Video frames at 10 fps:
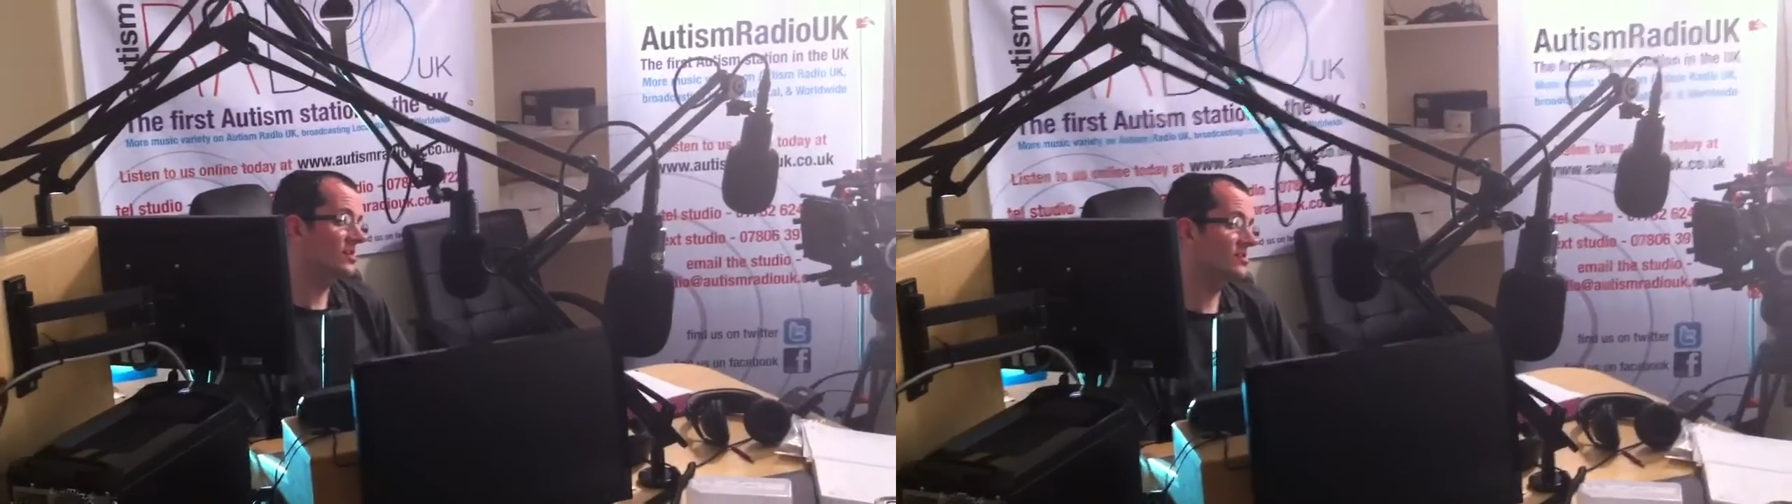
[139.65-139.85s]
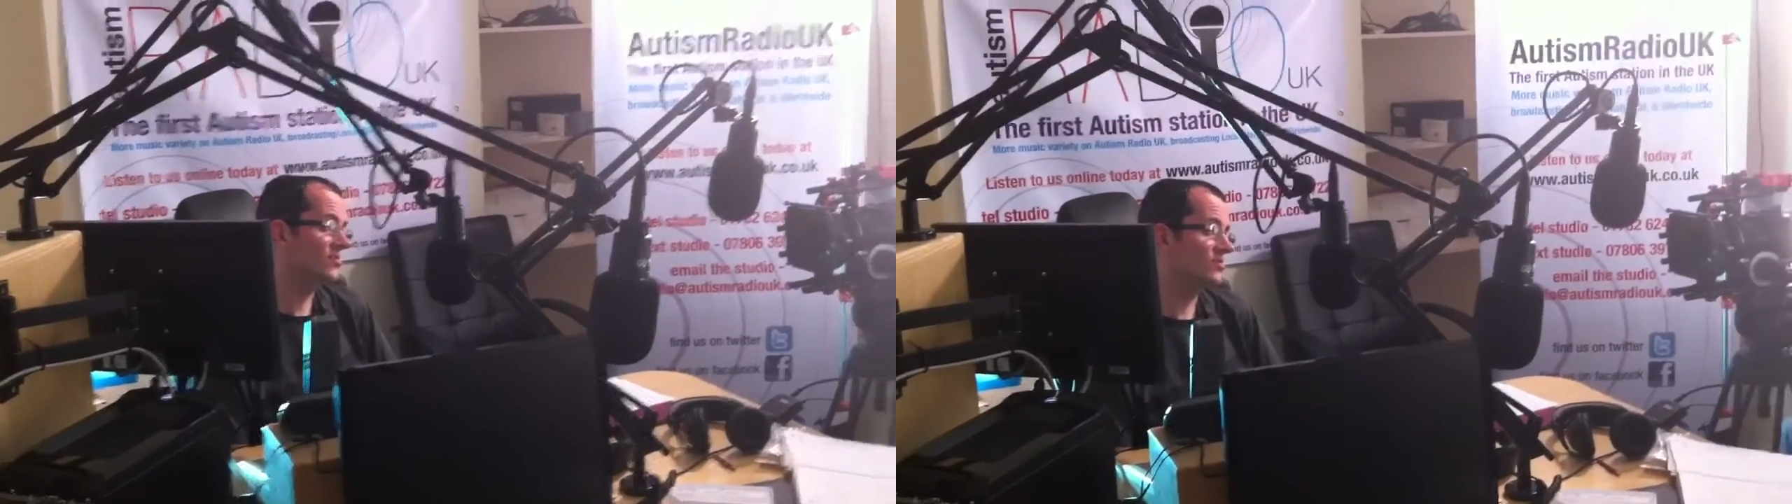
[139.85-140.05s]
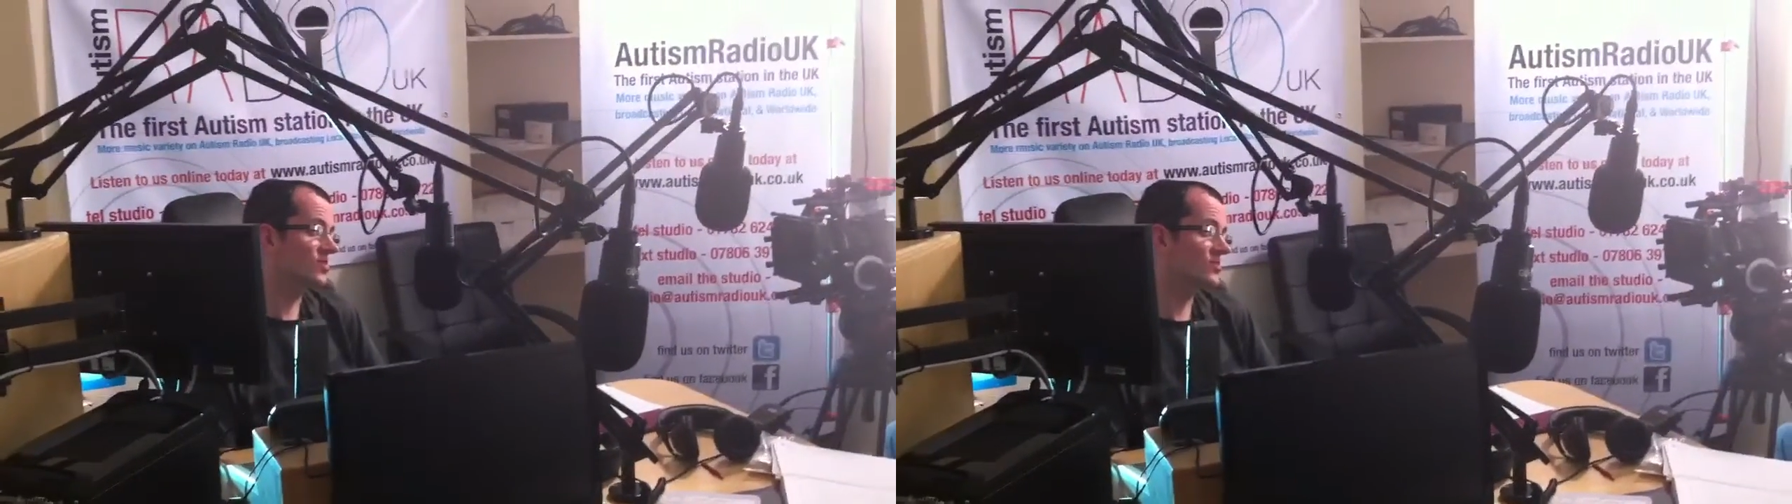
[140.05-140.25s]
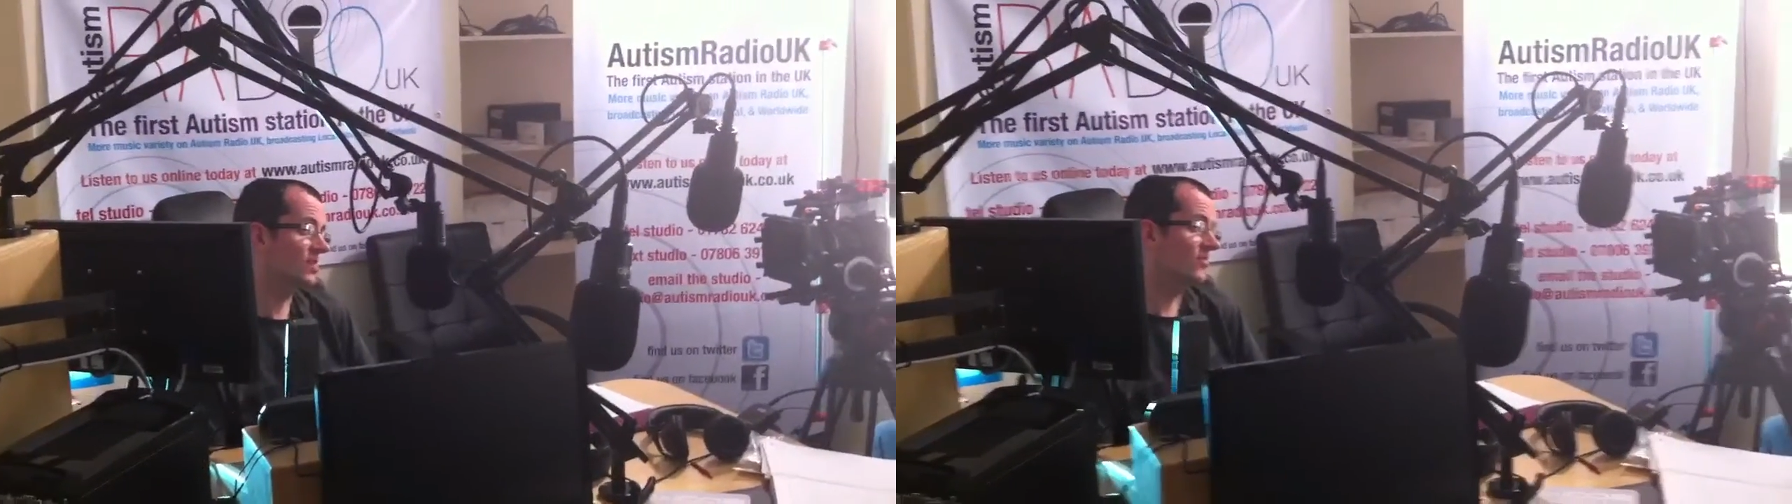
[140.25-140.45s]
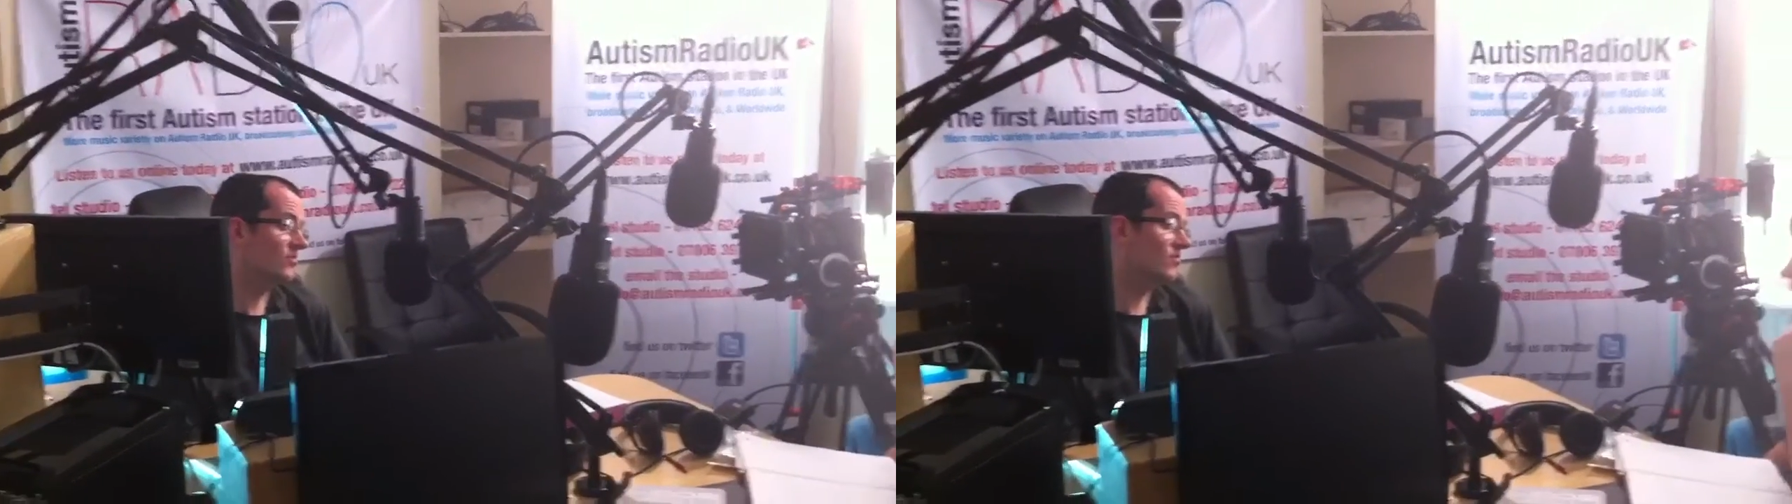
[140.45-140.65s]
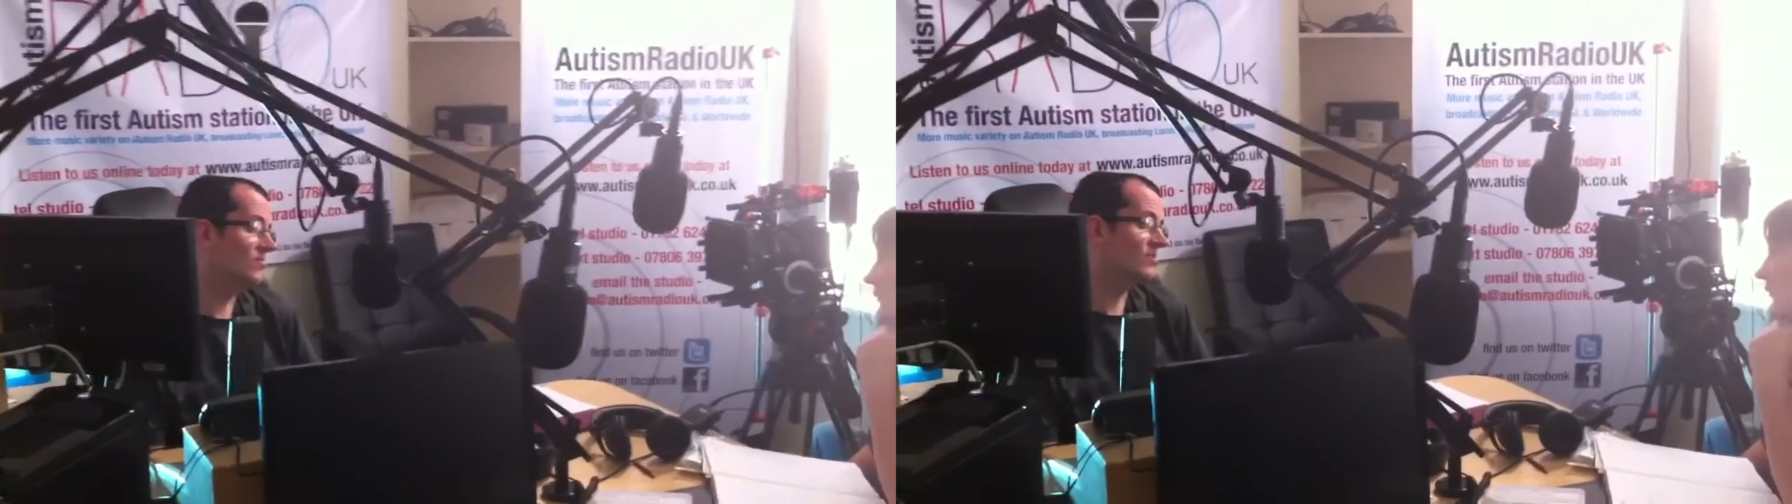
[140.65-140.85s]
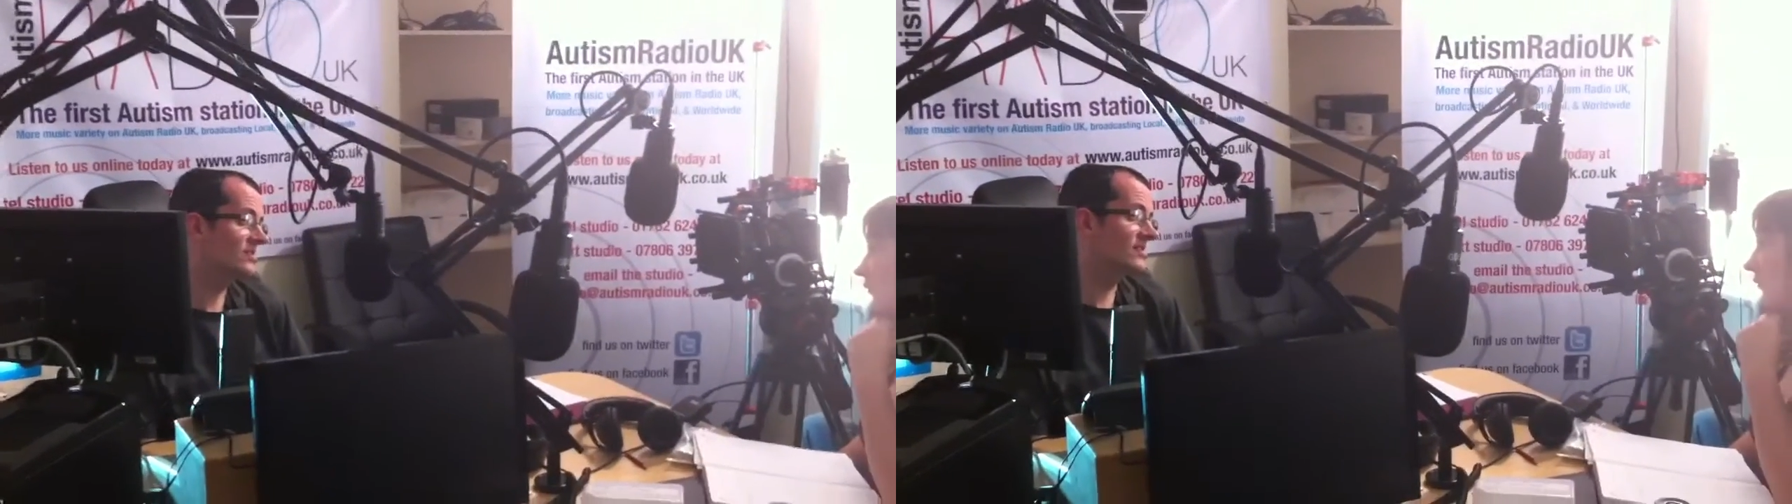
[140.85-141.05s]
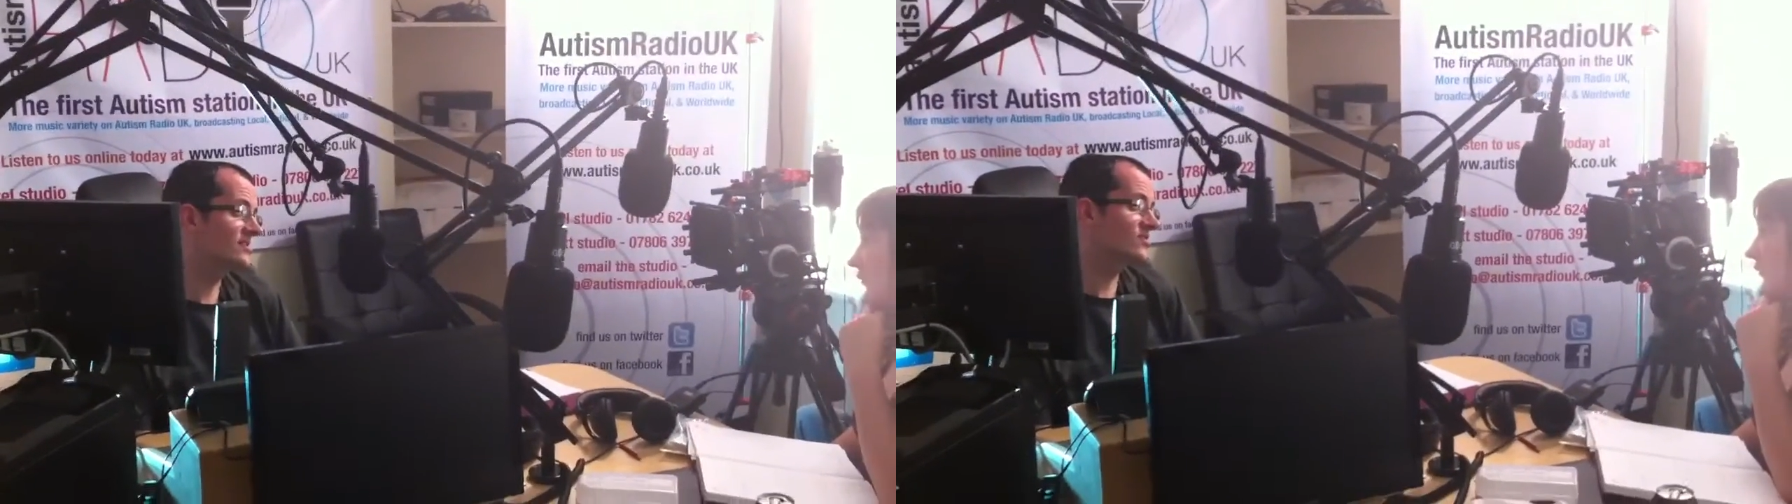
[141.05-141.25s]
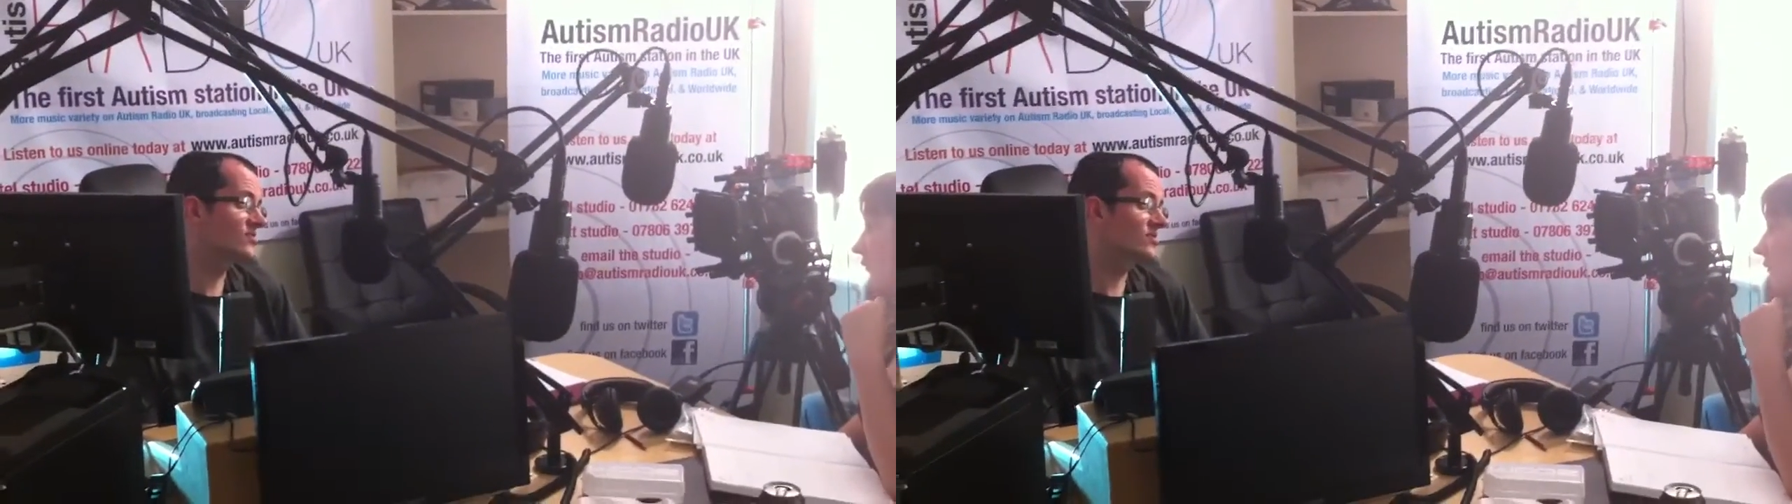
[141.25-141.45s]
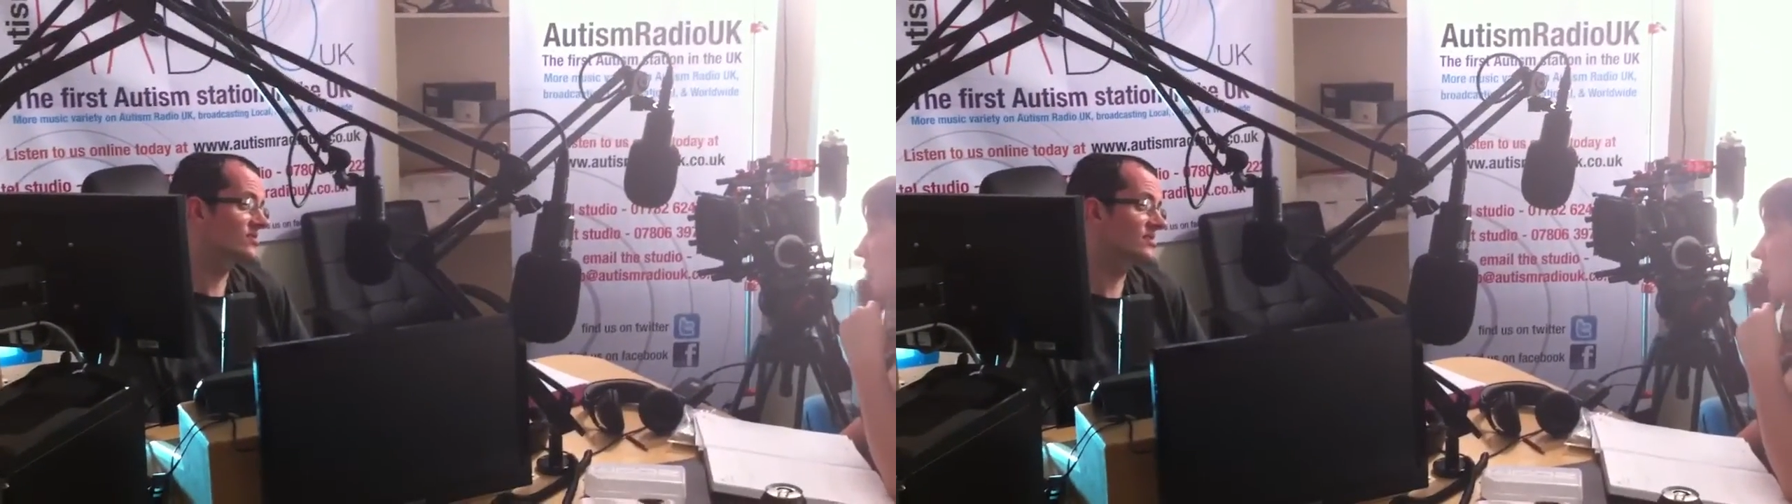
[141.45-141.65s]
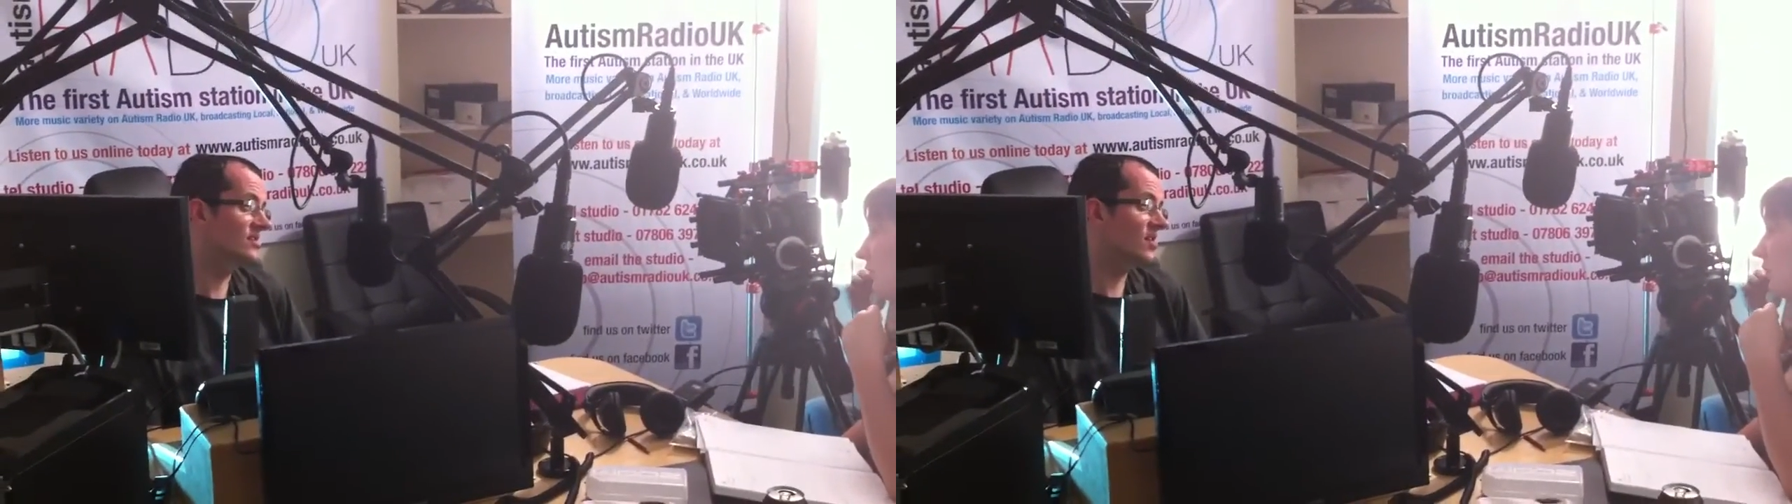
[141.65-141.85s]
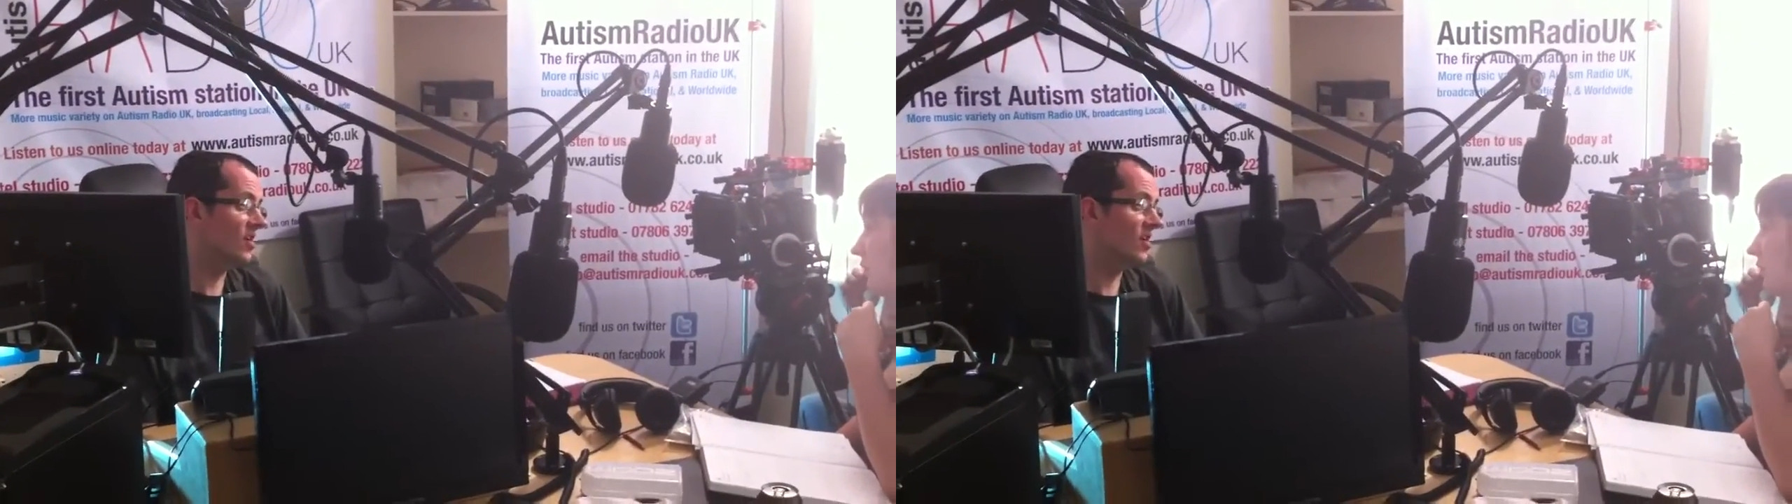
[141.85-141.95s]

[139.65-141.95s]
such as we have one presenter who does the